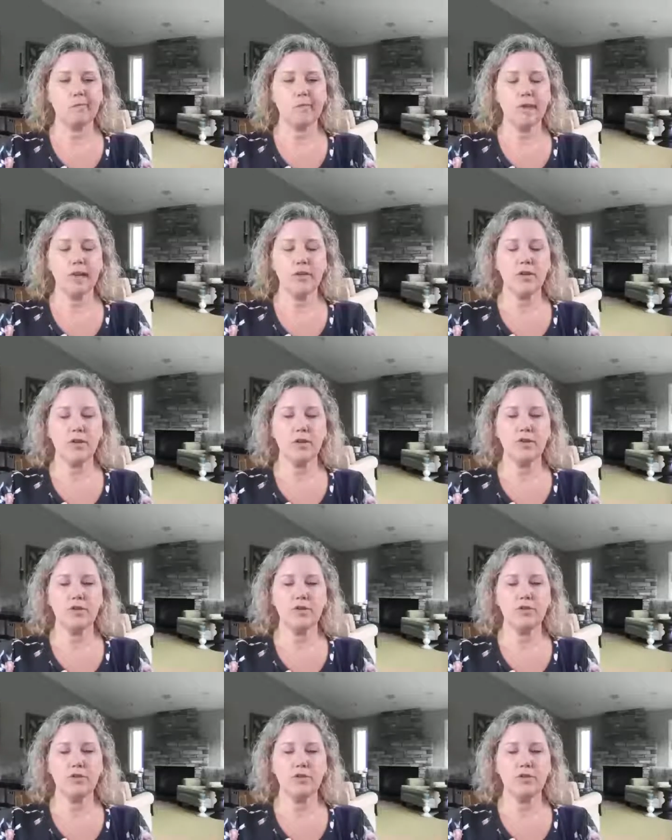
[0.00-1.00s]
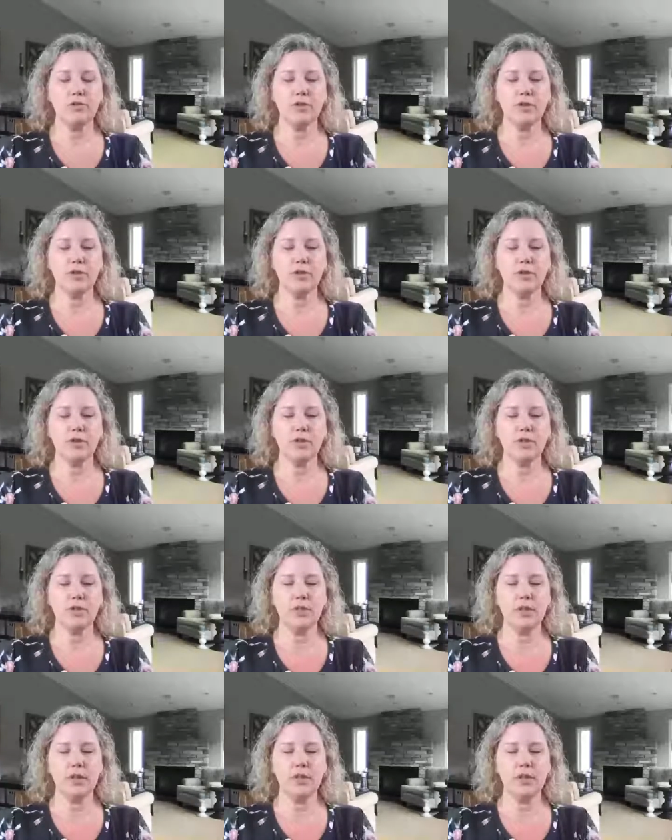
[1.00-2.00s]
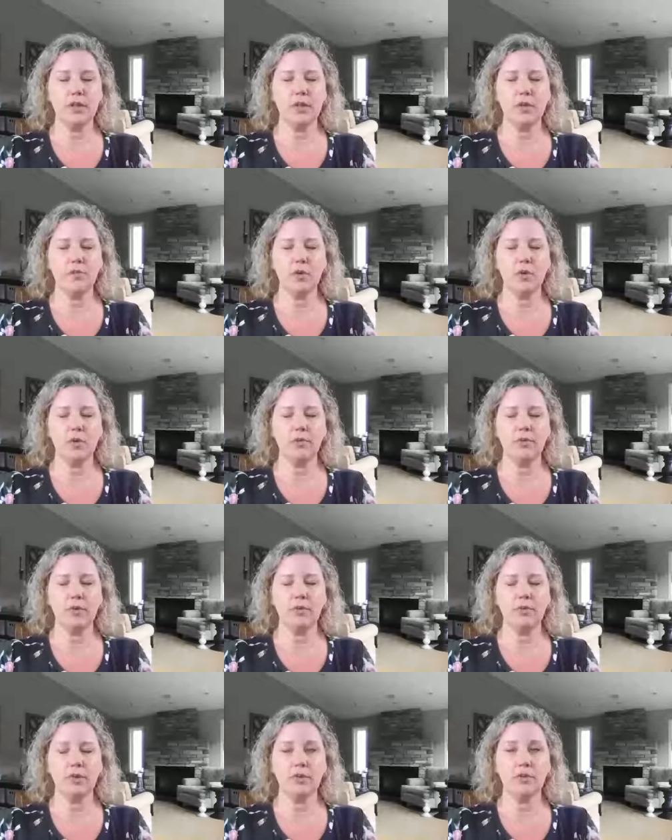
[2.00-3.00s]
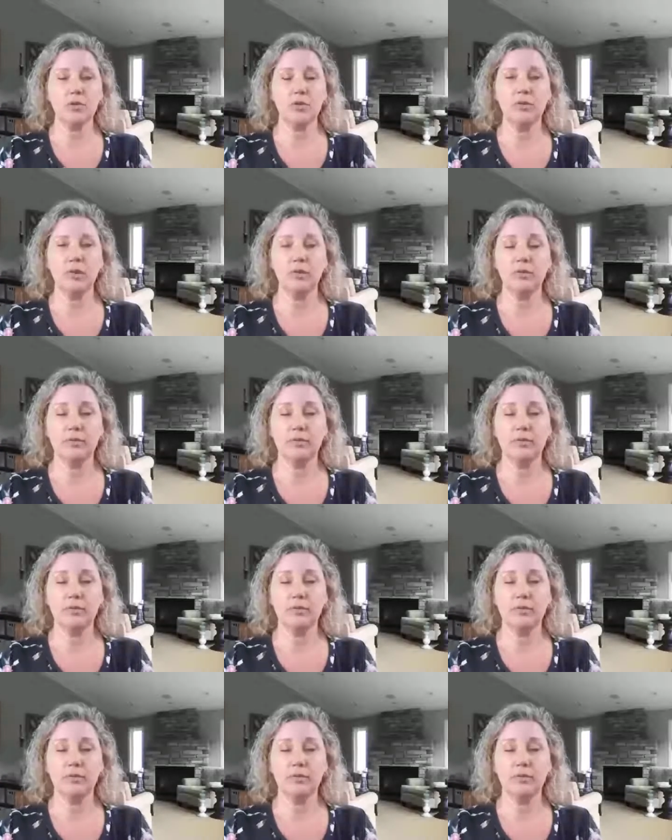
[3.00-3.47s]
there are certain nutrients that go into it. I'm thinking of a hormone. It's hormone.